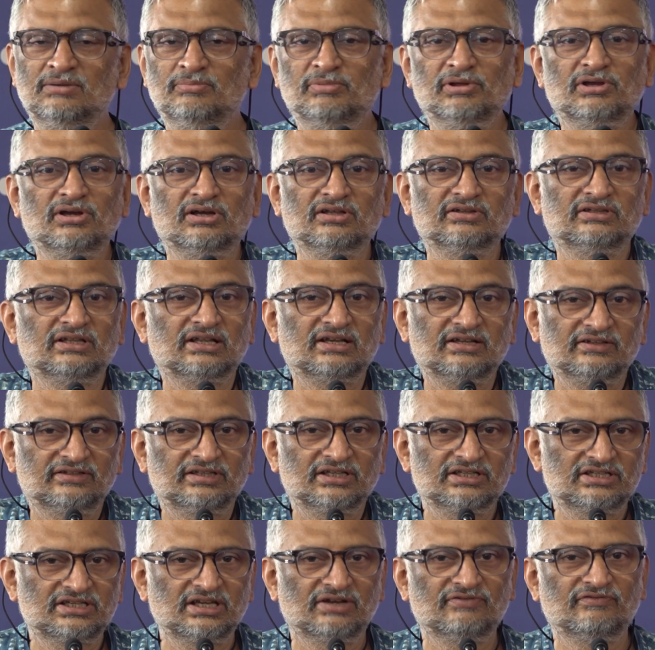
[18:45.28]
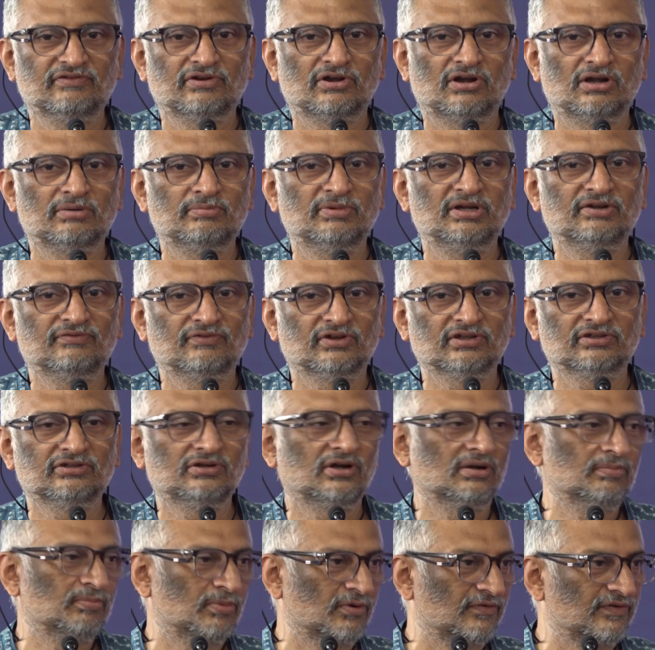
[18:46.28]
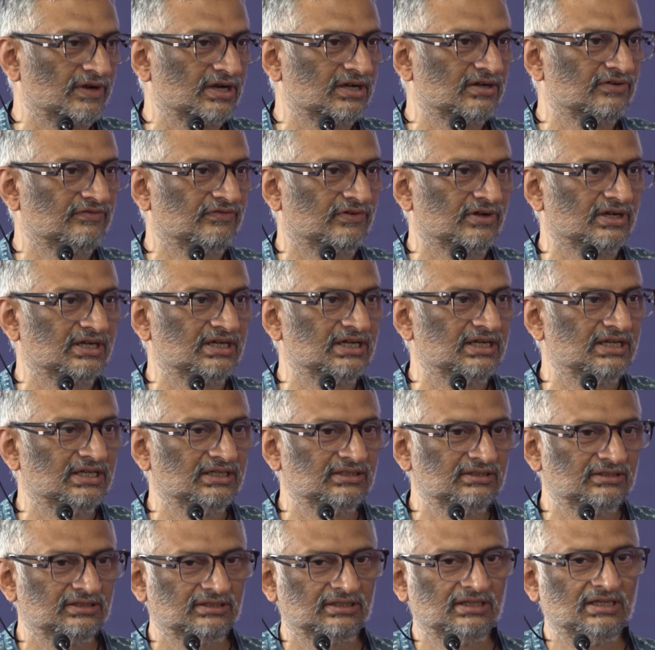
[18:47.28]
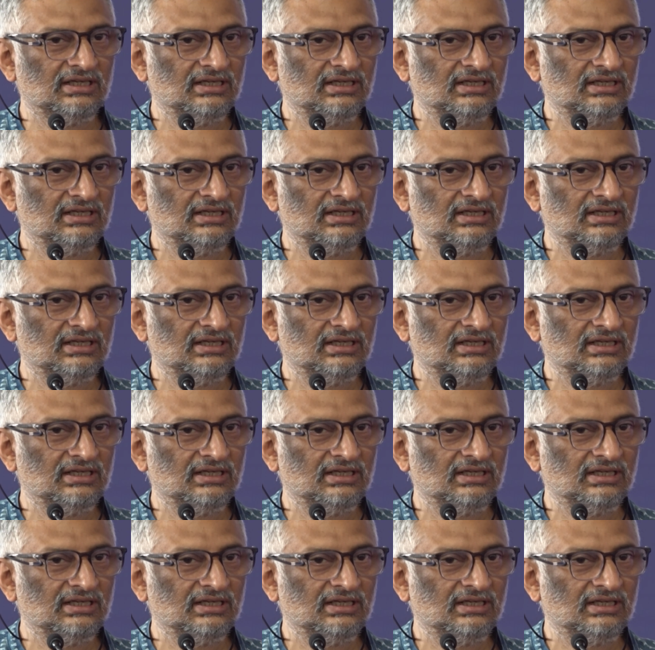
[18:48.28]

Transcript: because the research environment was not provided for Indians